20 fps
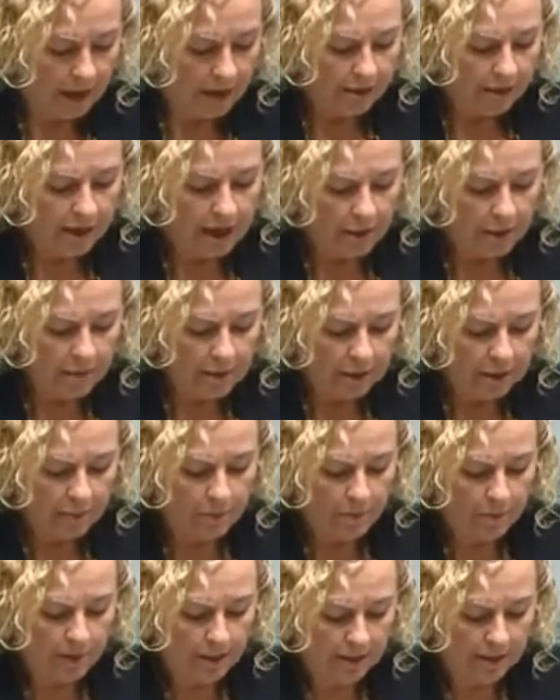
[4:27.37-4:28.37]
The government's
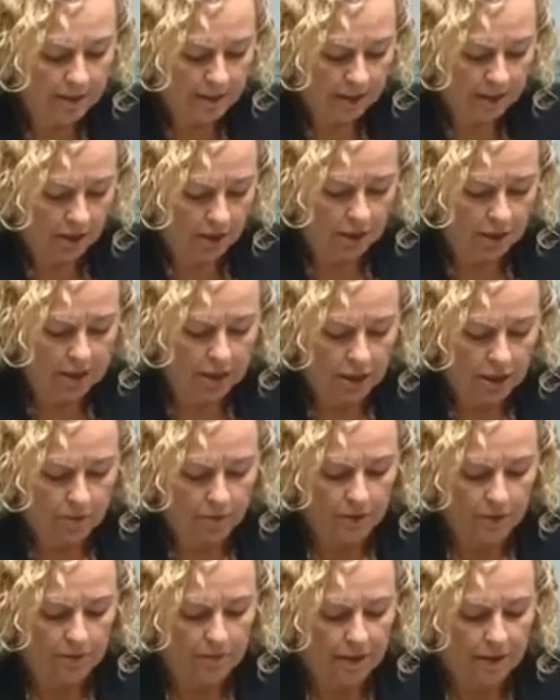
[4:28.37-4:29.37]
proposed legislation
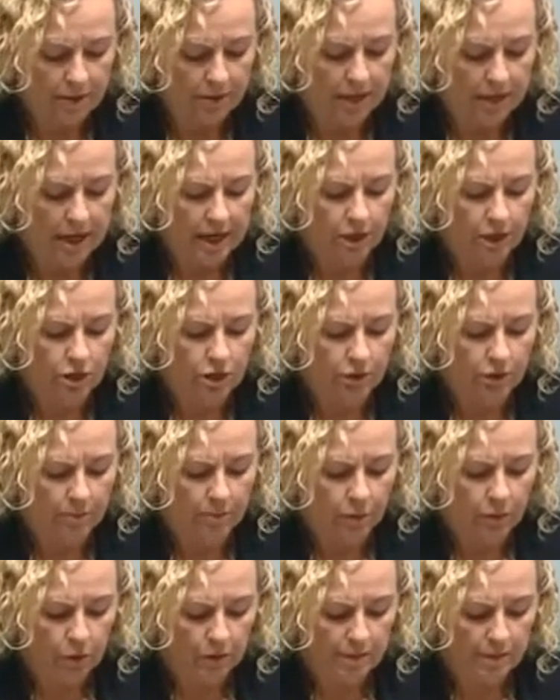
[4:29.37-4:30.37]
will amend the National
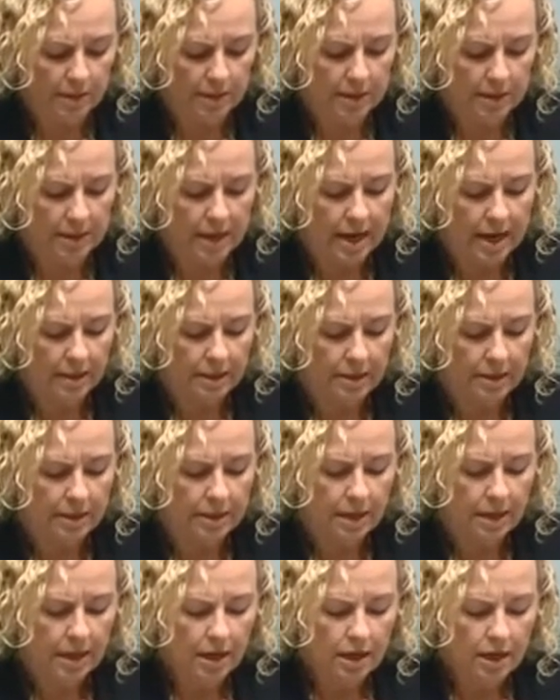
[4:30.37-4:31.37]
Employment
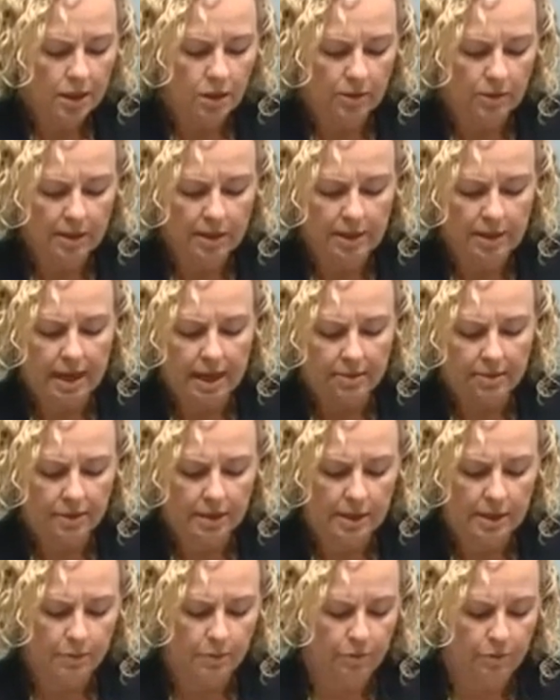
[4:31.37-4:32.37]
Standards to extend
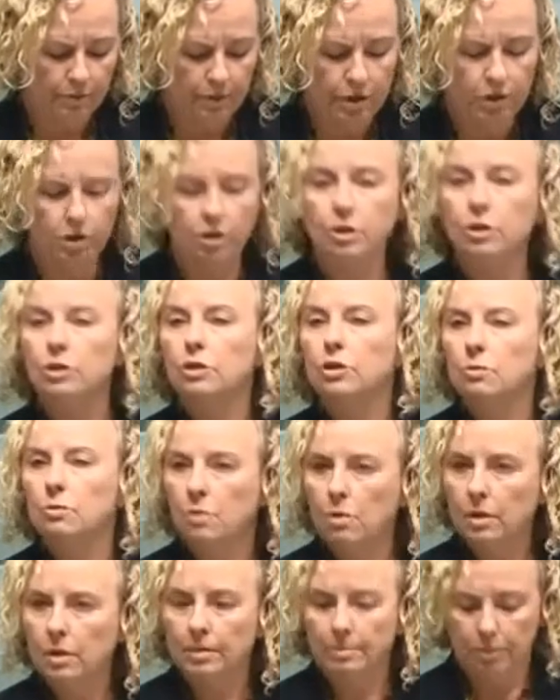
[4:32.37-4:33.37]
this provision to
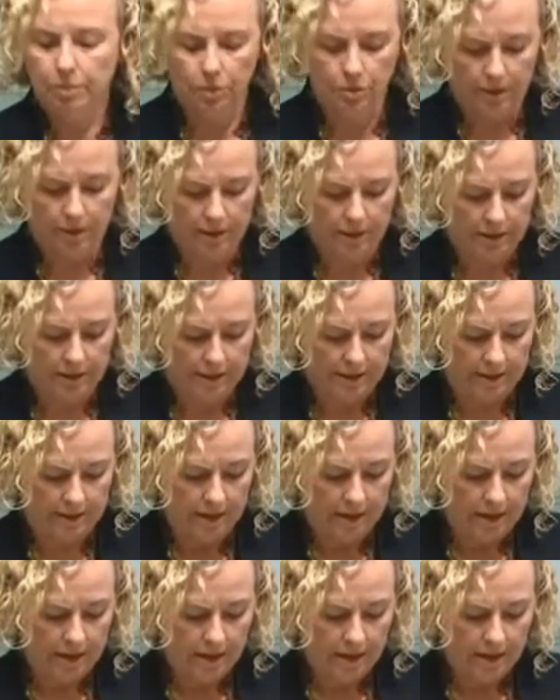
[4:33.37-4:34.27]
all employees.